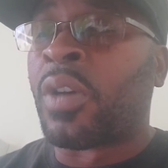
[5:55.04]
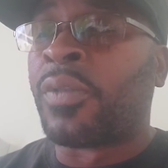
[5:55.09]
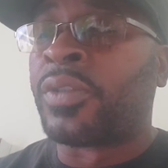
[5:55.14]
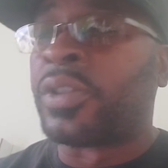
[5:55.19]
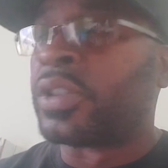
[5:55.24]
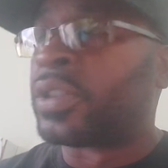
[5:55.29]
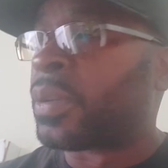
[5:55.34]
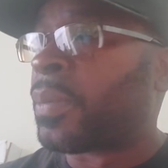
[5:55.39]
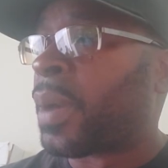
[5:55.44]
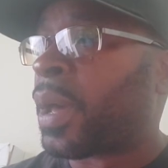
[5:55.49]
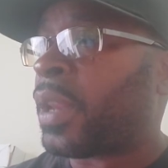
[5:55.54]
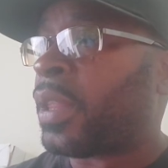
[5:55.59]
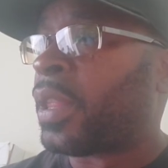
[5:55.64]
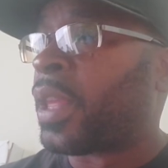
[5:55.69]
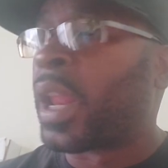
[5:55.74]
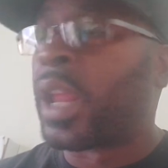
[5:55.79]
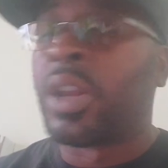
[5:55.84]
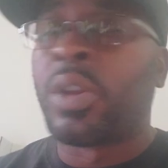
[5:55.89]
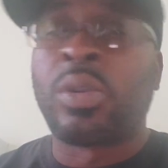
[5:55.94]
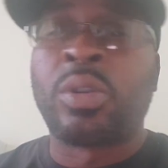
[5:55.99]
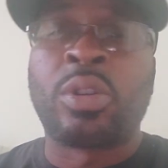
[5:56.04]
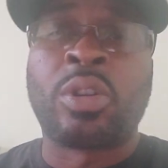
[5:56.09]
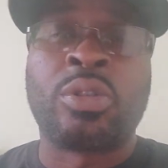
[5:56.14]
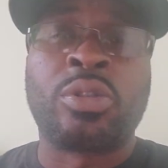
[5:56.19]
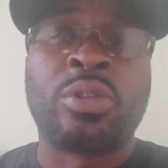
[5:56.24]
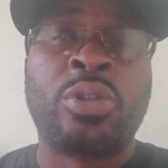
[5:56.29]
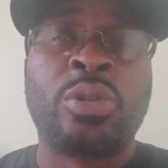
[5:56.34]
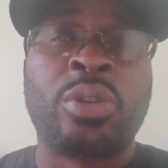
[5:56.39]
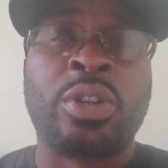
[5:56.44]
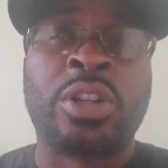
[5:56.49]
off to somebody that I know they're gonna
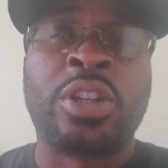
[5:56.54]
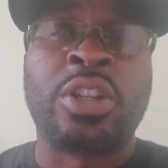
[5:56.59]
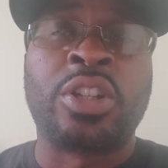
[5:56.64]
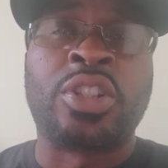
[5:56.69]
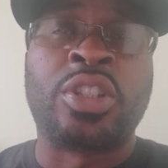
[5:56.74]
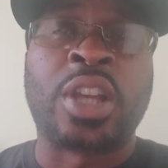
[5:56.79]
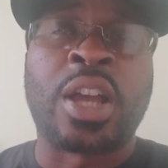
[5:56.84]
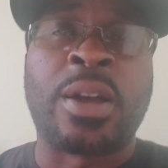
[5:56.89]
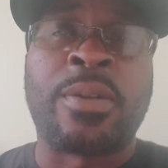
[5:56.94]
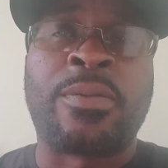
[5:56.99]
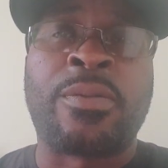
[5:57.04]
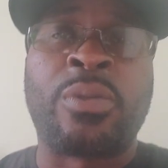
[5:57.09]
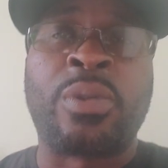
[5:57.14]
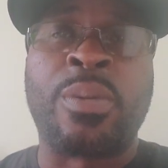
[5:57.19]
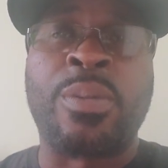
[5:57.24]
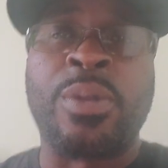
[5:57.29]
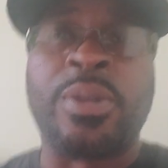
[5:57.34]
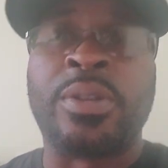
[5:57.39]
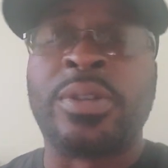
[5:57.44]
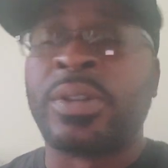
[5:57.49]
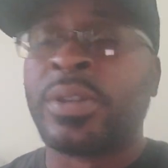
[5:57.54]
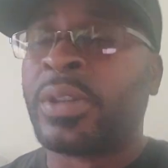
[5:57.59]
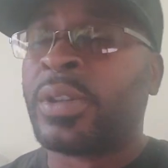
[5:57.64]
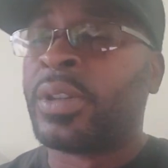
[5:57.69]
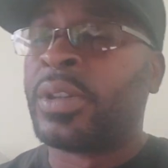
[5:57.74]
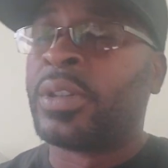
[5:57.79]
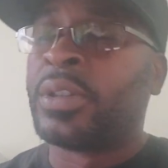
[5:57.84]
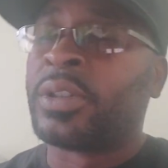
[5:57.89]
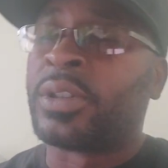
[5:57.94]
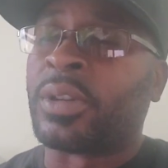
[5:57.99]
do a good job for me.
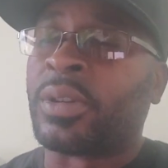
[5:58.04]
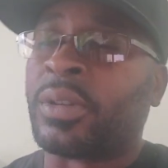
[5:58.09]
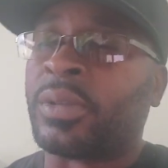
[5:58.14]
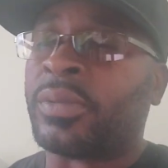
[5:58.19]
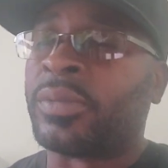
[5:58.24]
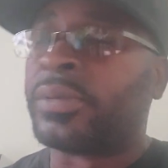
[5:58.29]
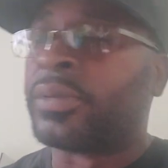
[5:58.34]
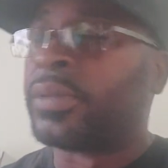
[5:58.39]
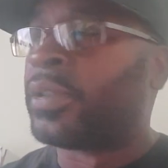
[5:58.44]
So